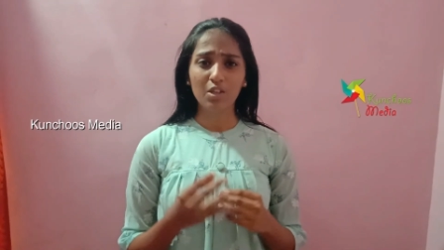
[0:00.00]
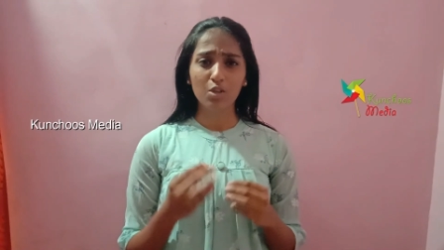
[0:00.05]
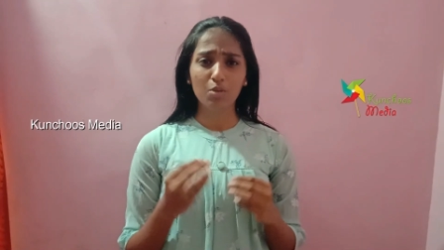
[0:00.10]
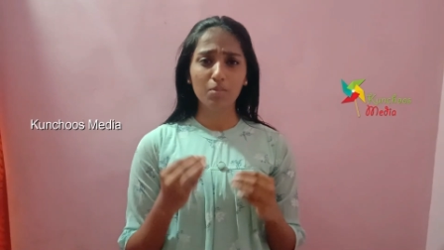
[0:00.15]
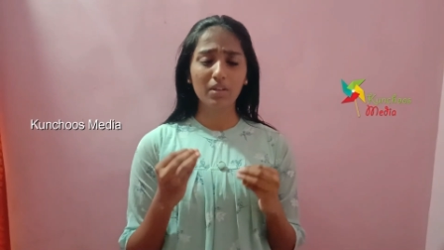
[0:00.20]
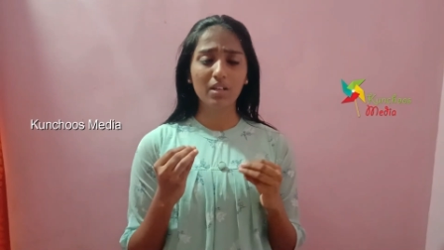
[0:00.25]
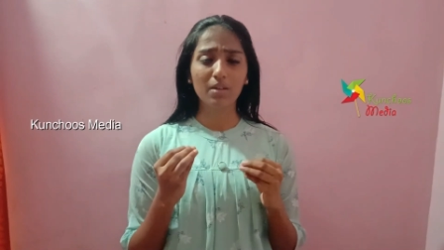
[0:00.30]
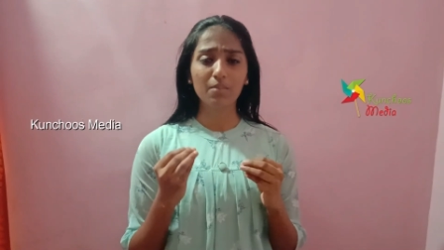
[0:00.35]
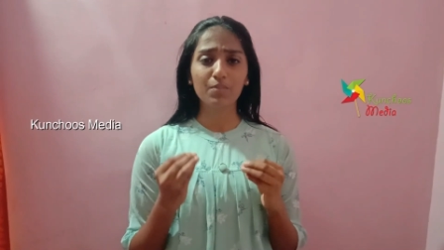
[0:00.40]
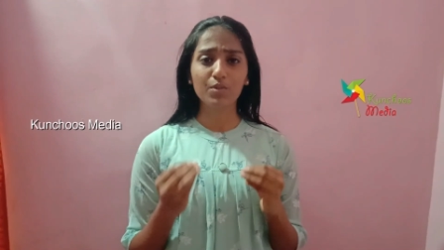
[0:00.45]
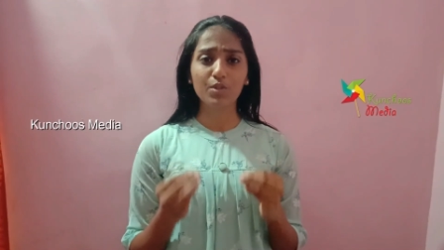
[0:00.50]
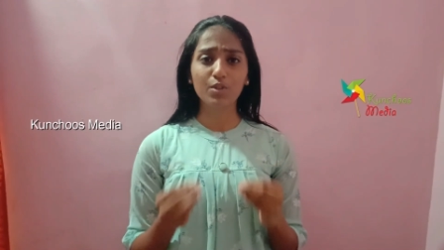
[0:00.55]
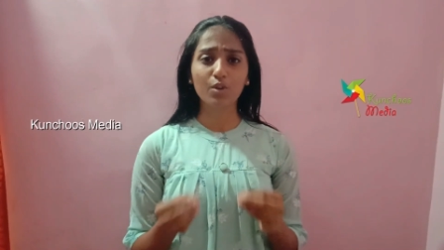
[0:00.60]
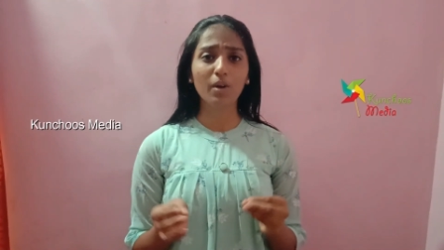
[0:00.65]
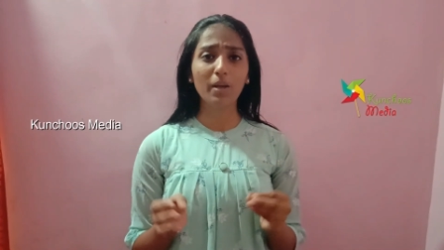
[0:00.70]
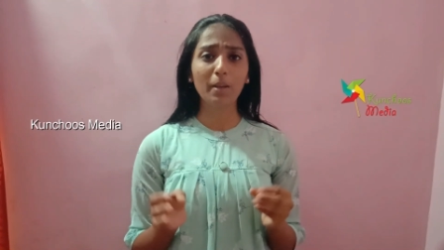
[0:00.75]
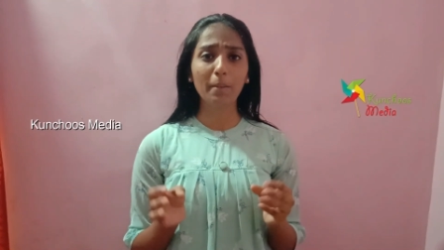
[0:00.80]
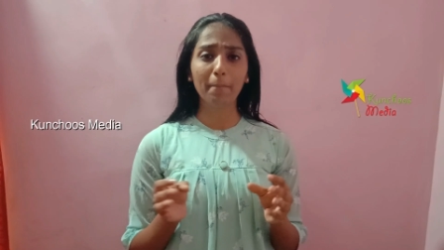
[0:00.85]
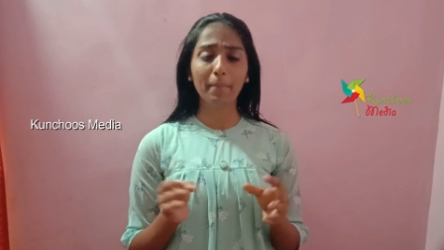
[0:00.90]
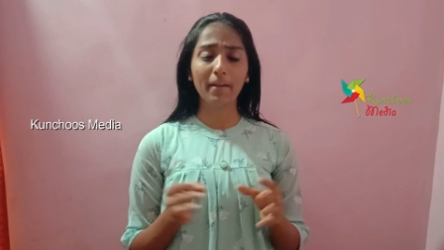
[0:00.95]
You become
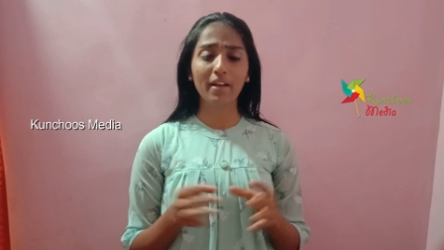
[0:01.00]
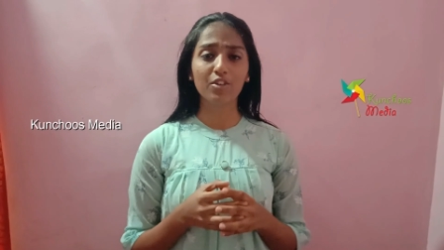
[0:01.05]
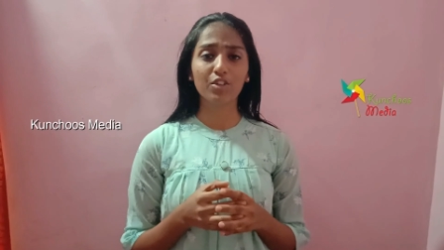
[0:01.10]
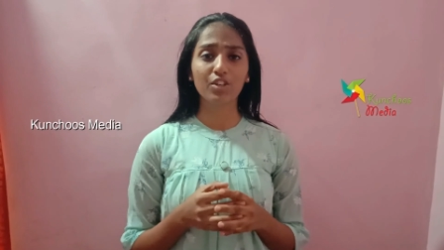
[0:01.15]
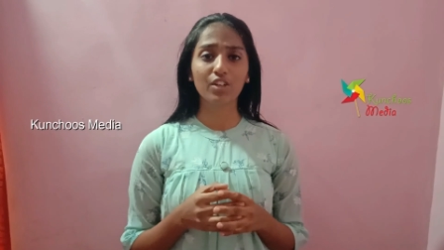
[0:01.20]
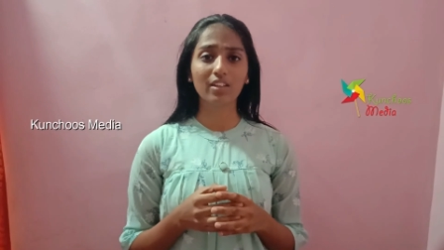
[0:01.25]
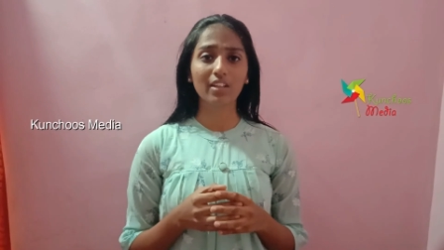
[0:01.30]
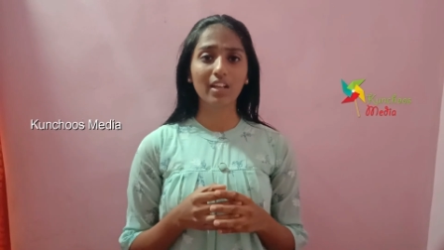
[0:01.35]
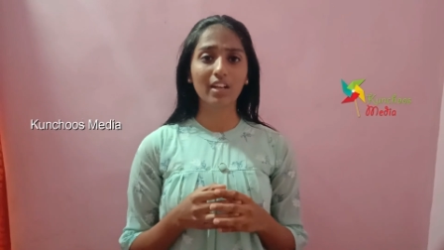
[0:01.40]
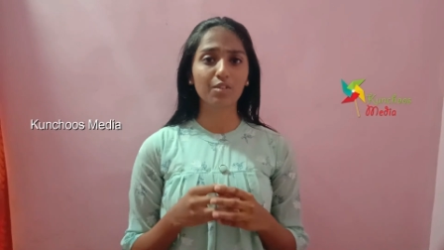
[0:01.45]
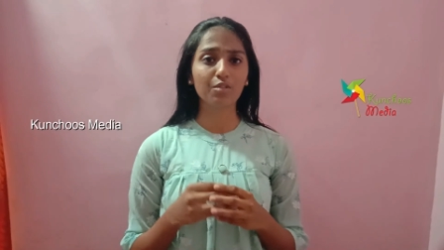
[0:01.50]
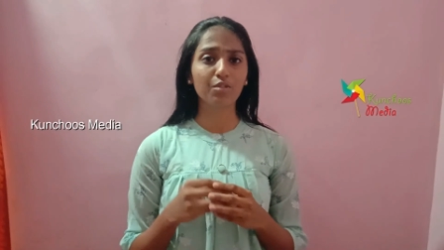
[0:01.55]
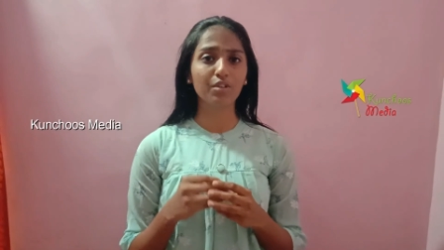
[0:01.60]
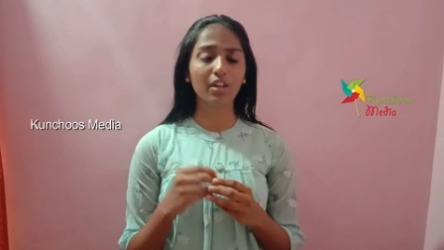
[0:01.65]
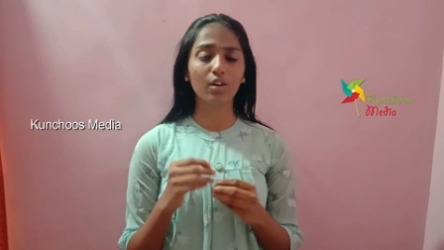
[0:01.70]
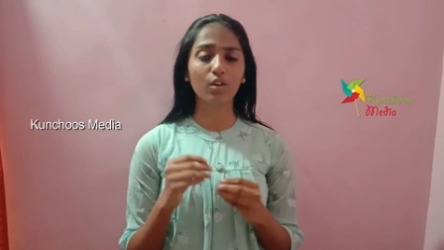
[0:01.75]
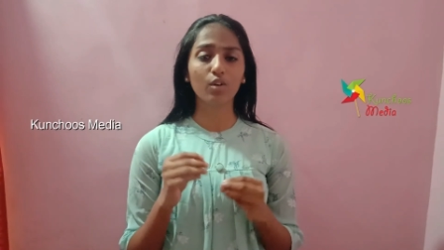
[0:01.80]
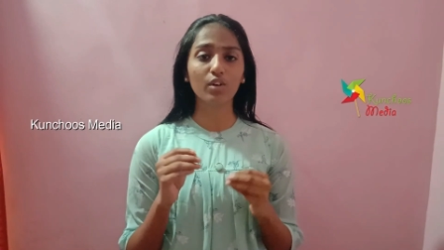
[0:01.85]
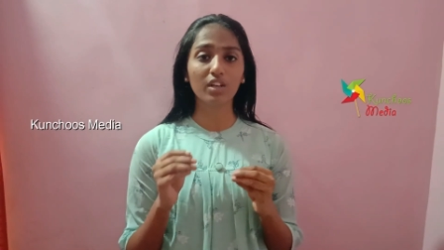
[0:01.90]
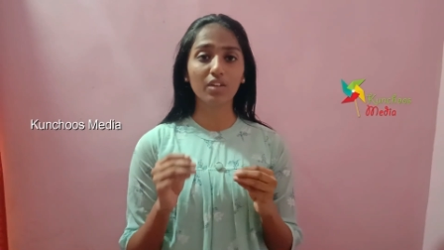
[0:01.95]
so impatient that you
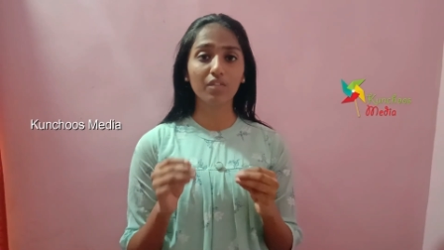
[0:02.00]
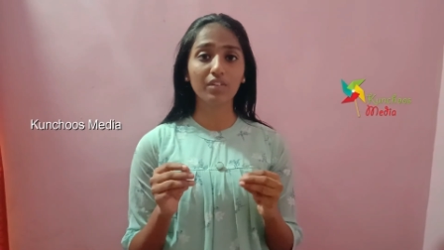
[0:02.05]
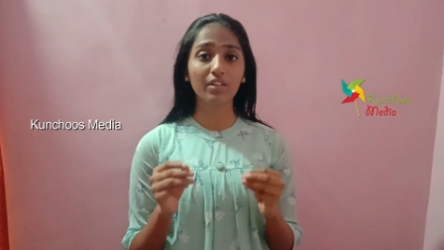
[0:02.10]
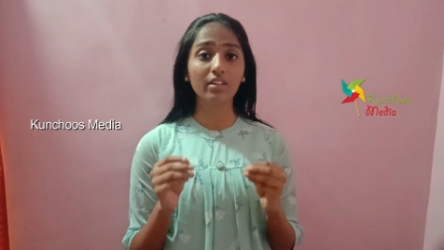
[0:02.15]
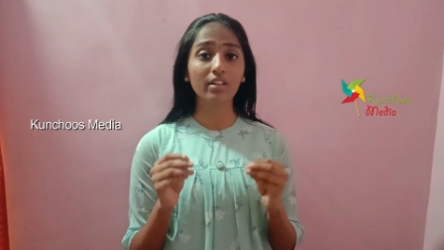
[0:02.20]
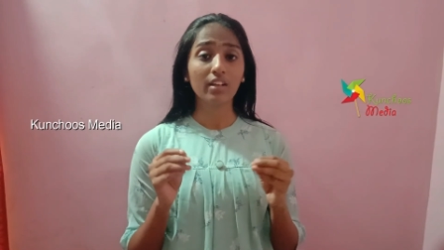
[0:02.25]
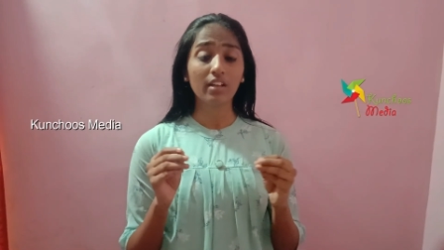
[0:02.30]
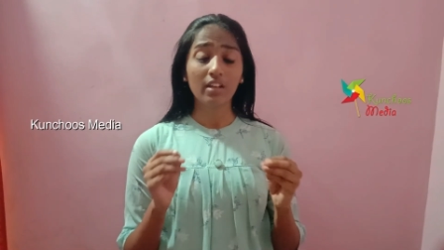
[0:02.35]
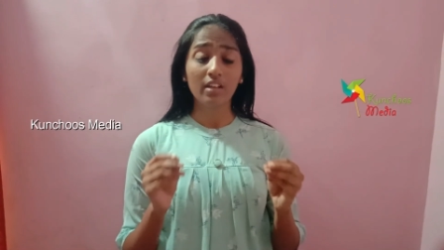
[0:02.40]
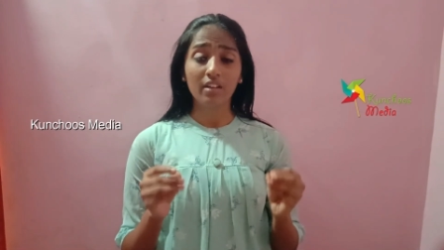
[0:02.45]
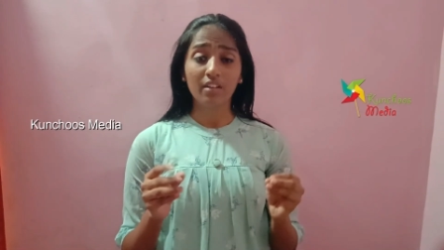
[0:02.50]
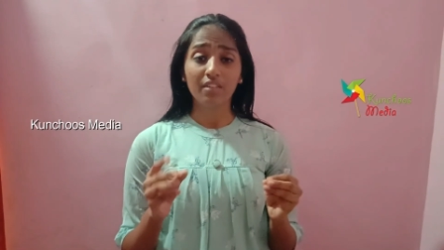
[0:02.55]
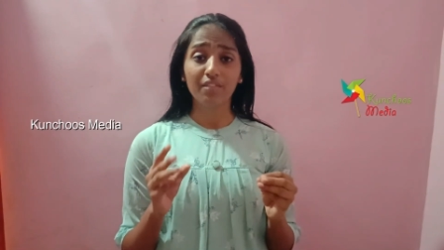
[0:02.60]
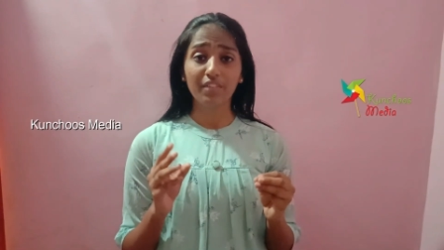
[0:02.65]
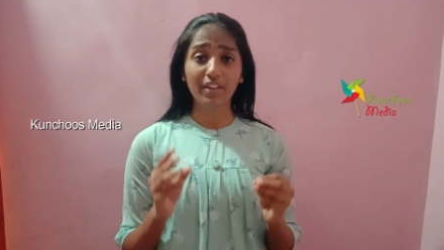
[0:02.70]
cannot even